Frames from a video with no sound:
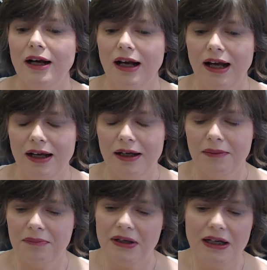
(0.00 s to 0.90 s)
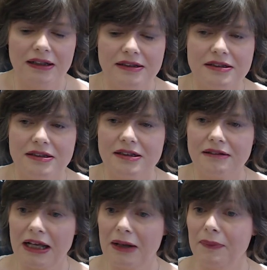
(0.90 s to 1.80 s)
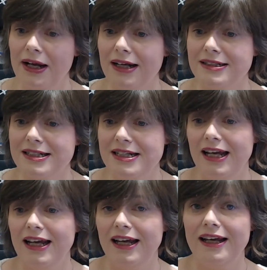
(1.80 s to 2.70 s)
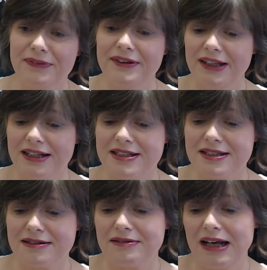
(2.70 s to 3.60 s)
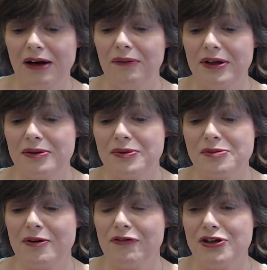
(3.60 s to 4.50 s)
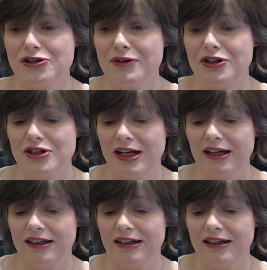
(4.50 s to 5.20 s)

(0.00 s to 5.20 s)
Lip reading: and here we are today, and that's how it was my first tarantula.